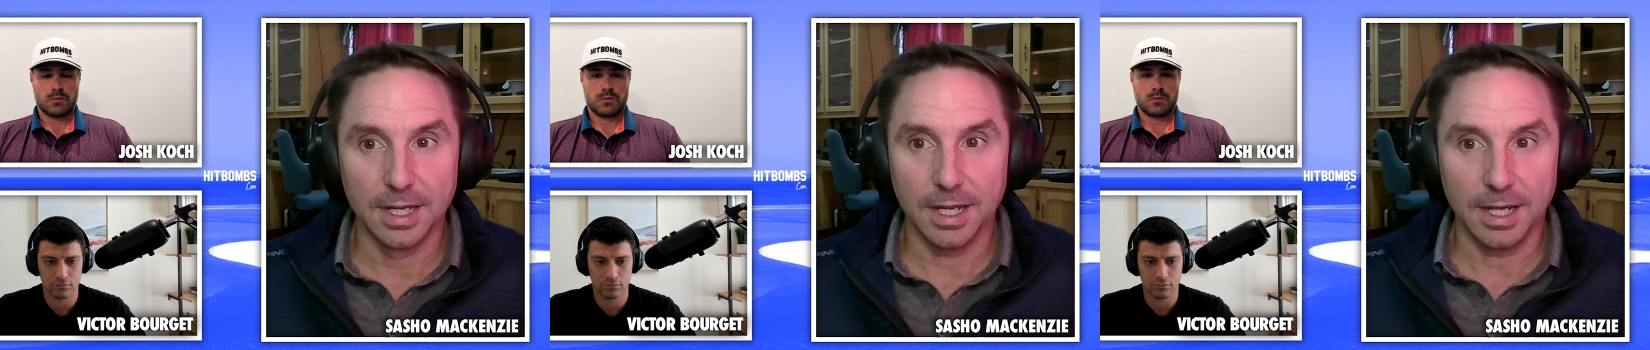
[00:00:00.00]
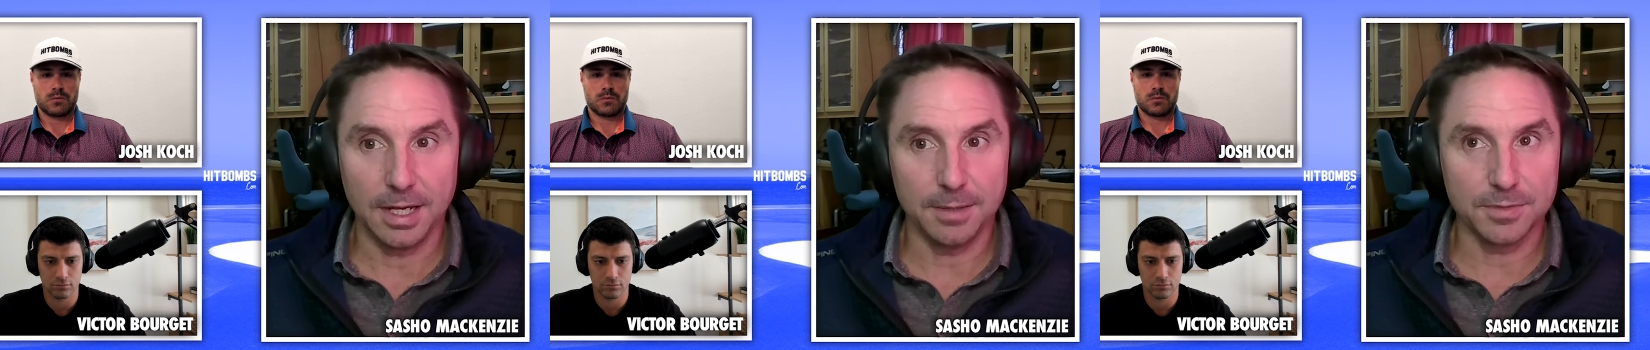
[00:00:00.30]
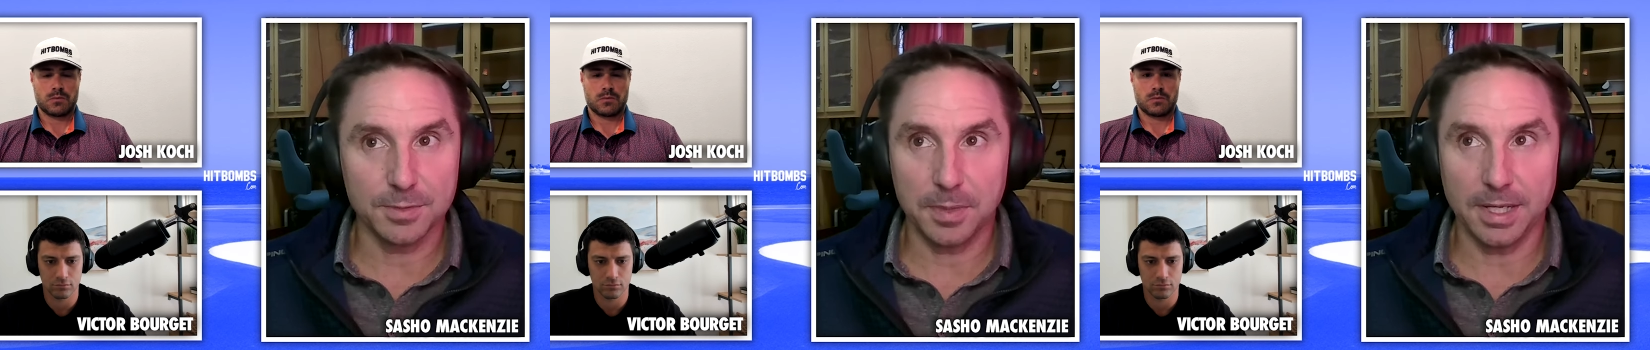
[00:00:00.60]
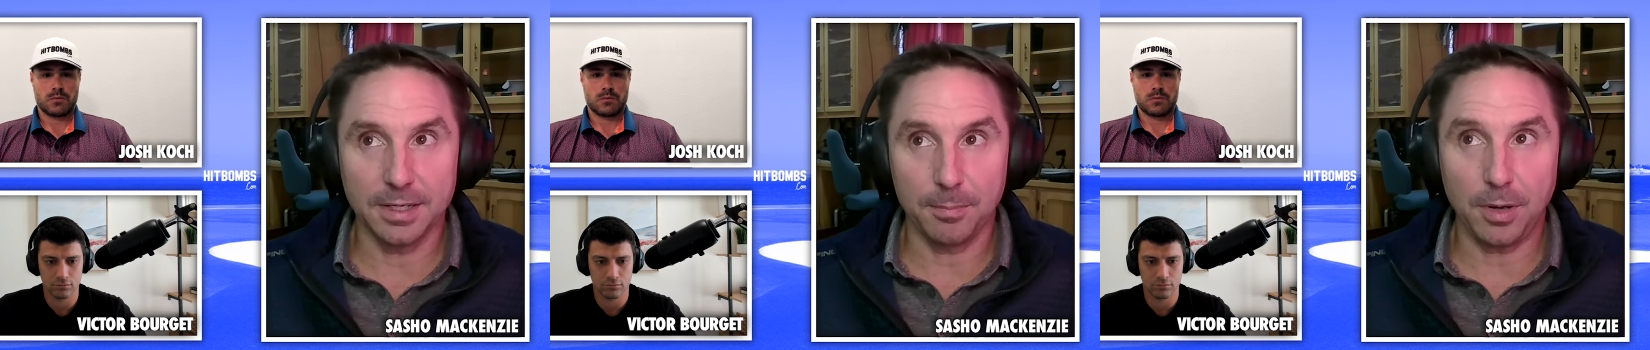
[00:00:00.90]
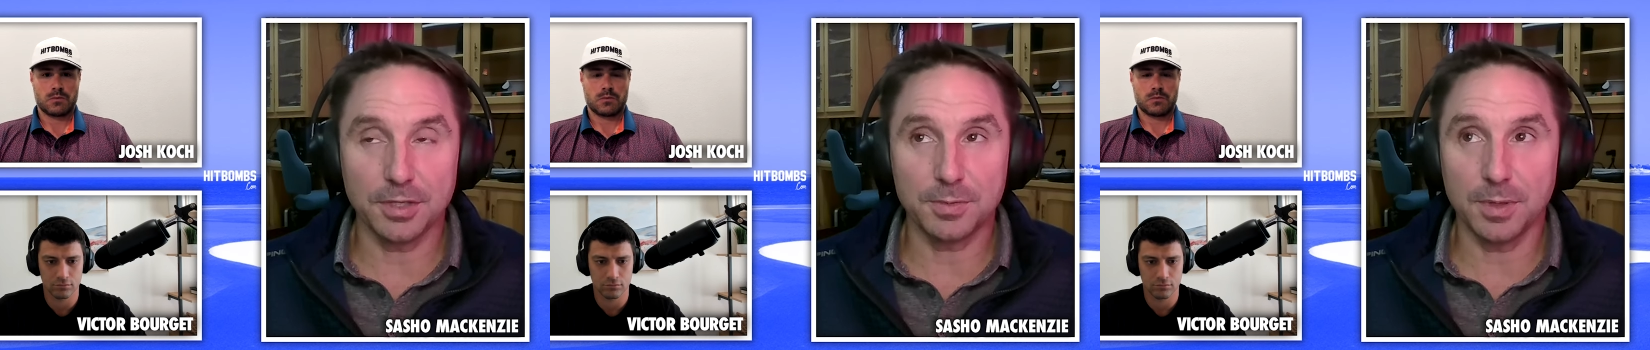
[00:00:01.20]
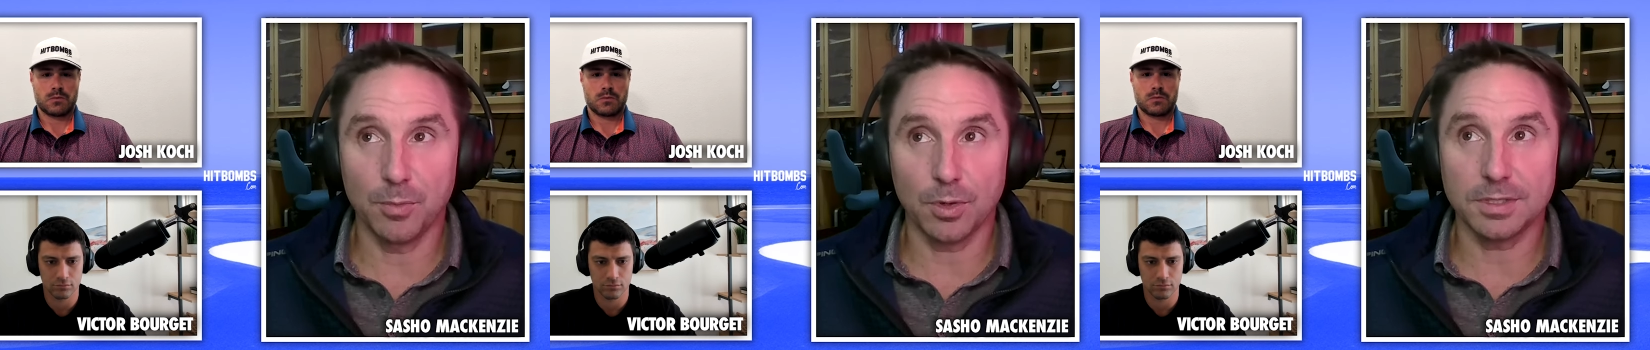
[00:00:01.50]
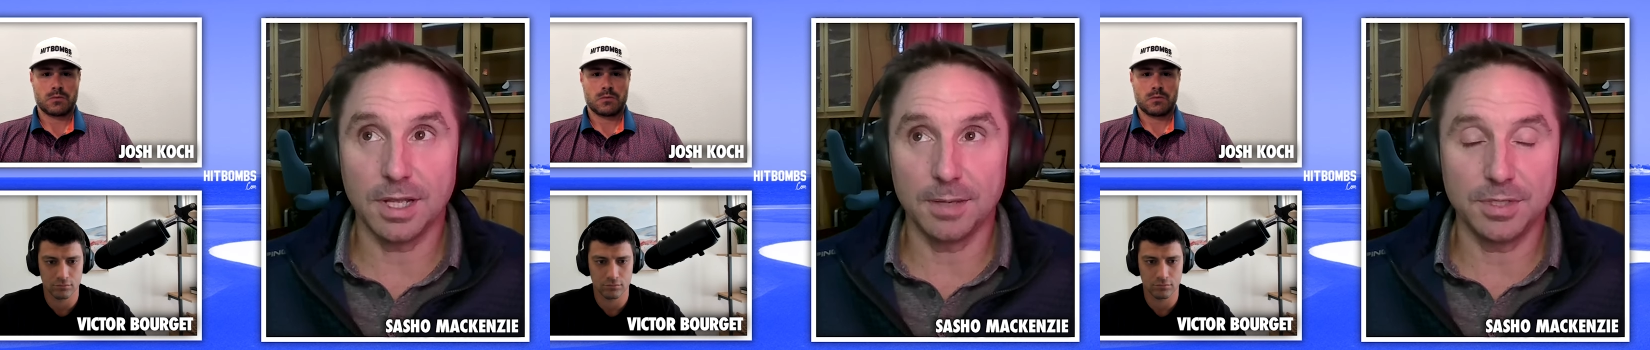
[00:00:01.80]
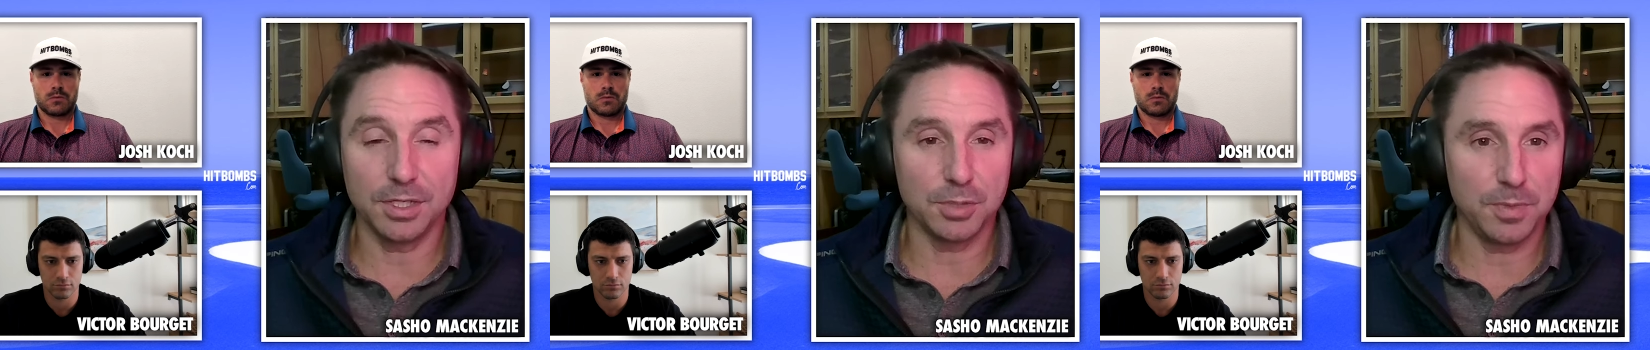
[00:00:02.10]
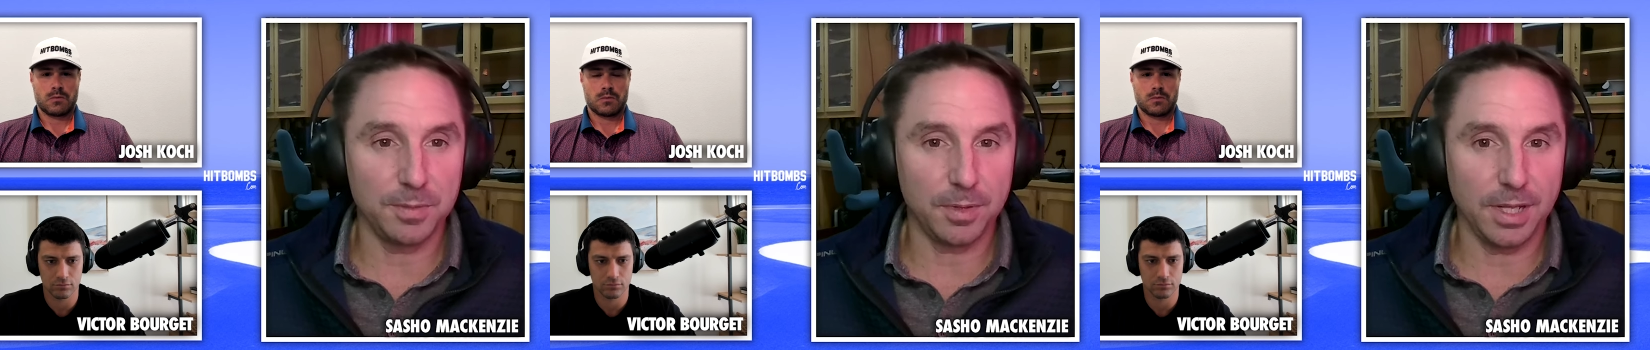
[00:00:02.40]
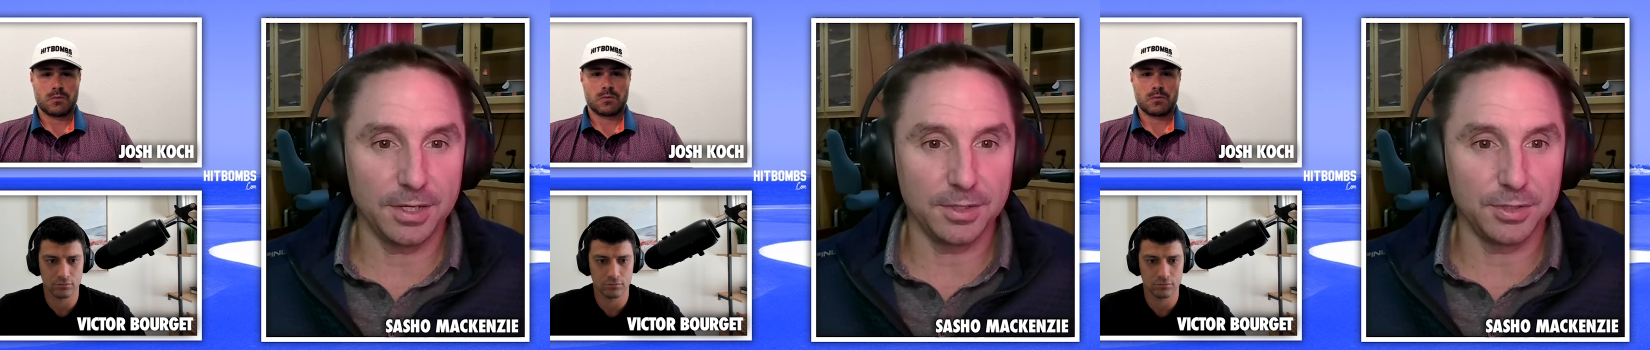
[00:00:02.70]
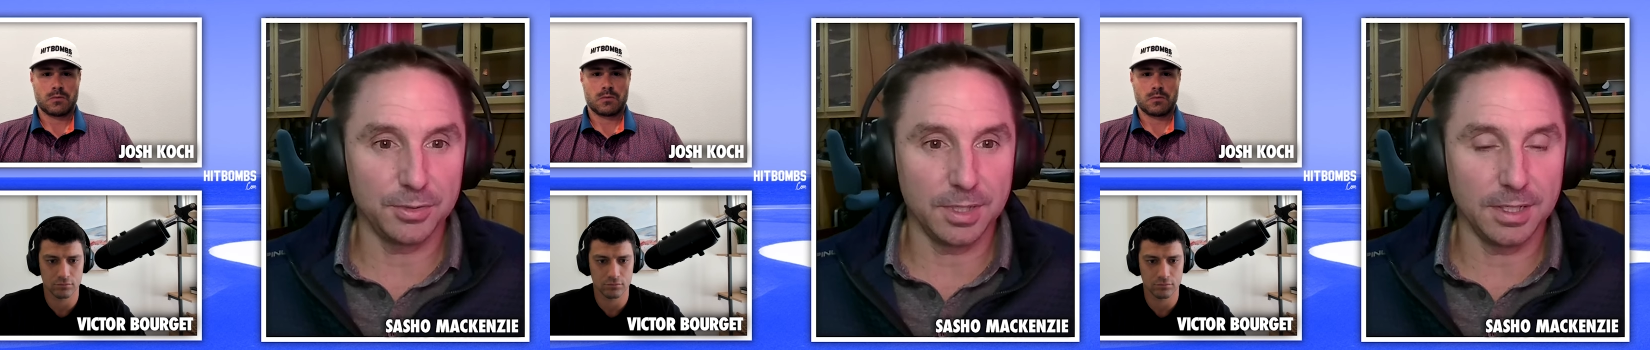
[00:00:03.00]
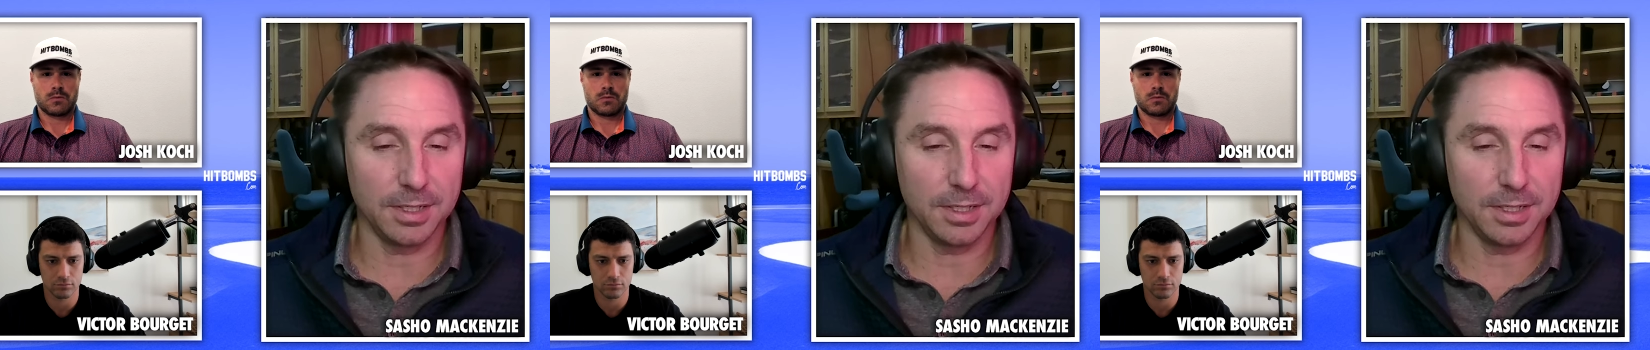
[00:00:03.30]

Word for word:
Speaker 1: Um, spent I probably spent more time teaching people how to do uh,